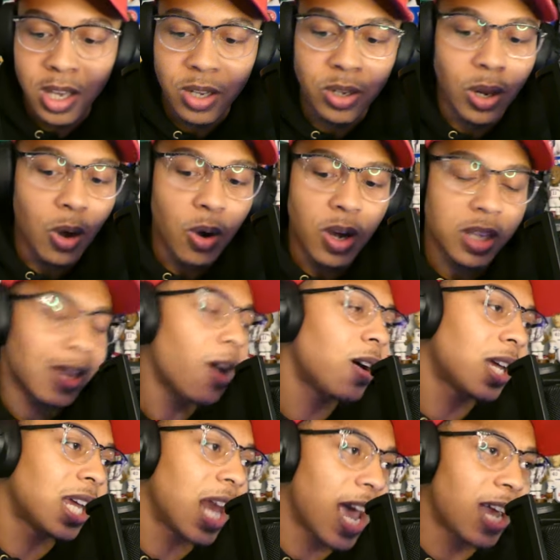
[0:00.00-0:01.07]
you know, y'all
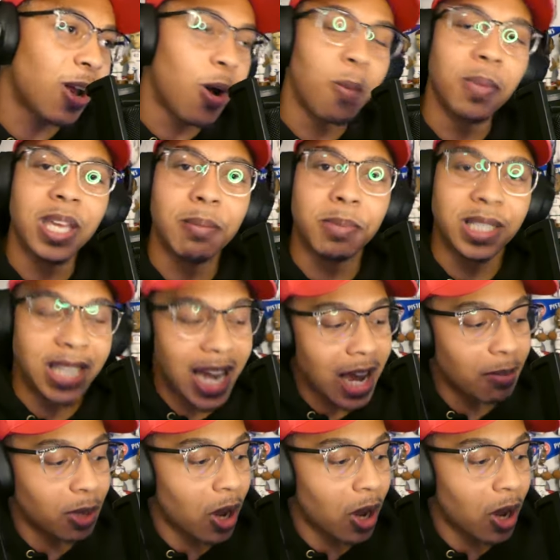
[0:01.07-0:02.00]
can hate on me, but damn,